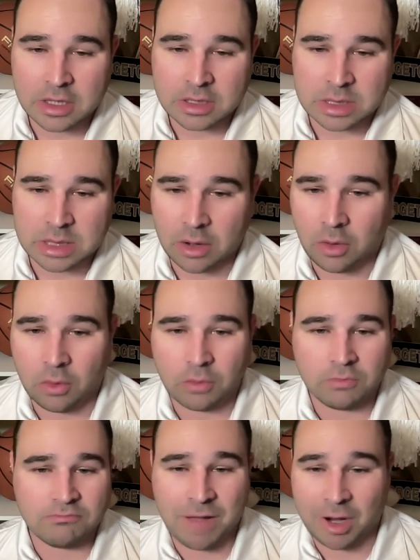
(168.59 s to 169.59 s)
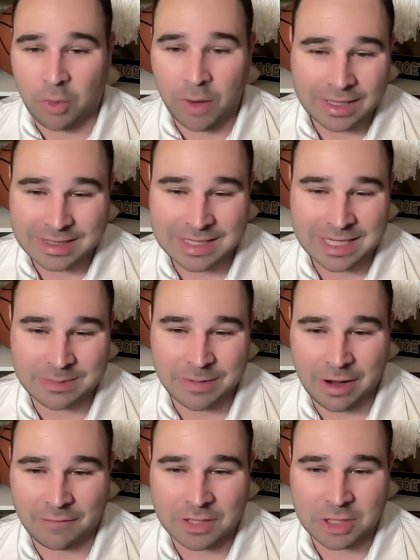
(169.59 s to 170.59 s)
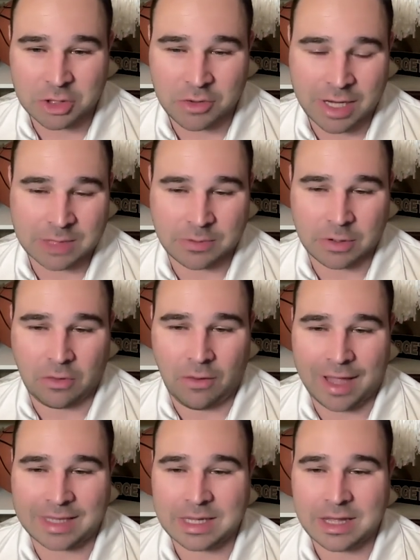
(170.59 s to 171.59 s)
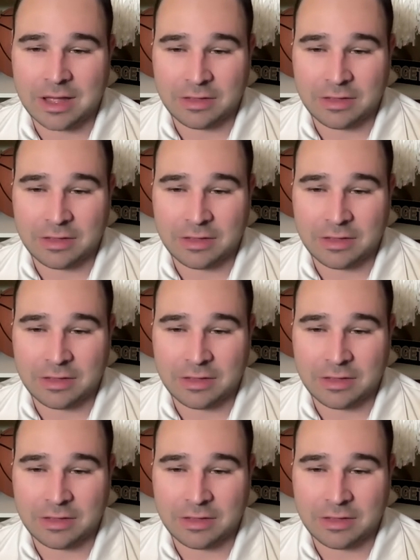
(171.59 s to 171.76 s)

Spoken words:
So my quick assessment of this transfer class: